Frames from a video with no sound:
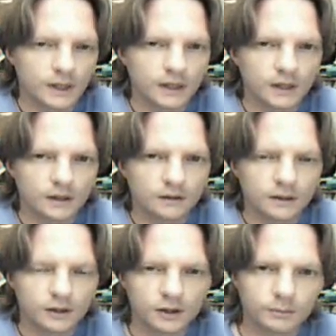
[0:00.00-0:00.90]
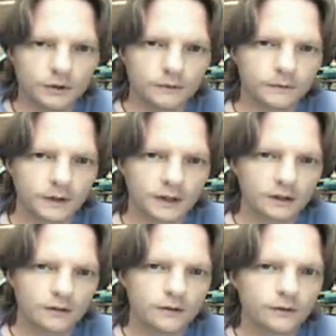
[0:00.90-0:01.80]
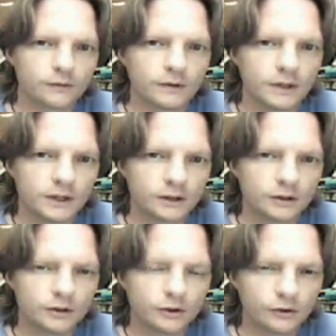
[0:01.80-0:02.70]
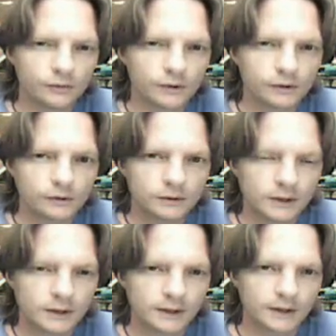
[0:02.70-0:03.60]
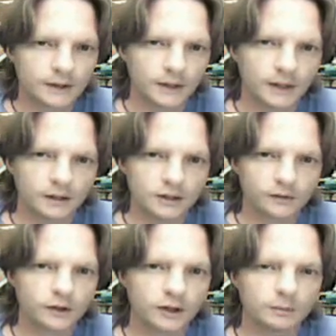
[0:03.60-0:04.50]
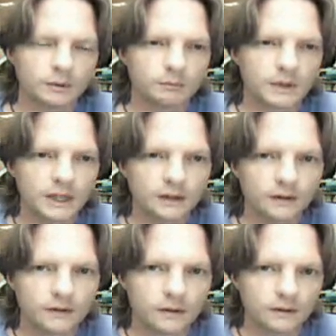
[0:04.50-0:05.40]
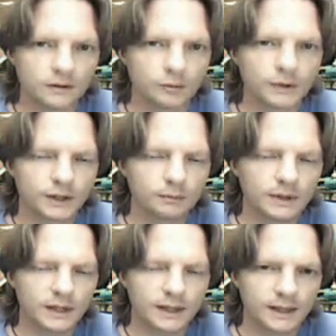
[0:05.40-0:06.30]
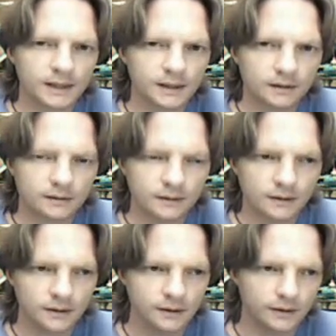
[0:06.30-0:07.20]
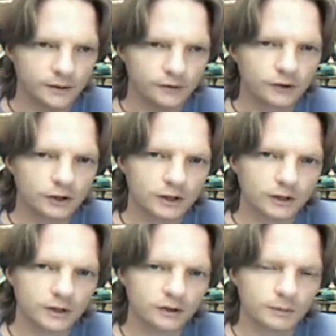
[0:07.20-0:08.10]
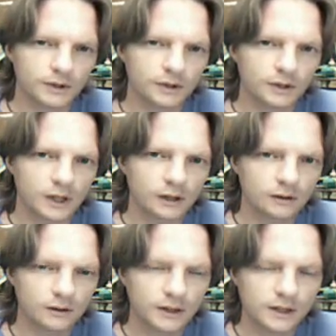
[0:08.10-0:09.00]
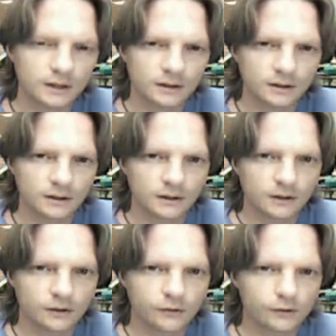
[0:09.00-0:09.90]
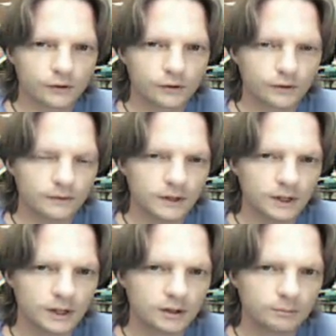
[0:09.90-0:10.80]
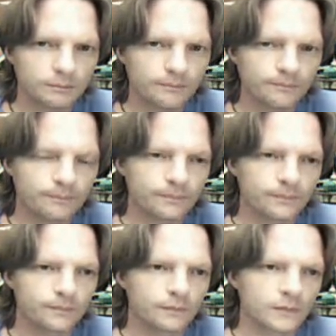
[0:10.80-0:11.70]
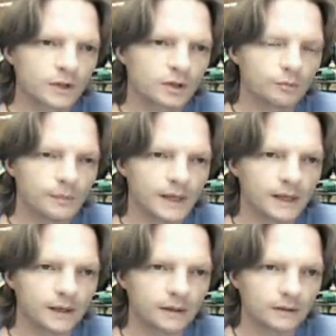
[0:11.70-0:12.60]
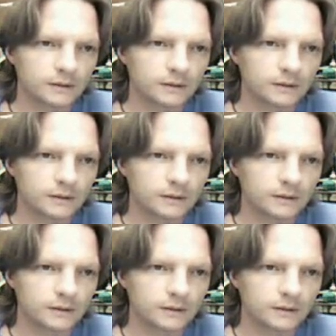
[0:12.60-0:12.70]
And I hope you found this video useful, and just keep in mind that your bread and butter art is not going to be your only source of income, but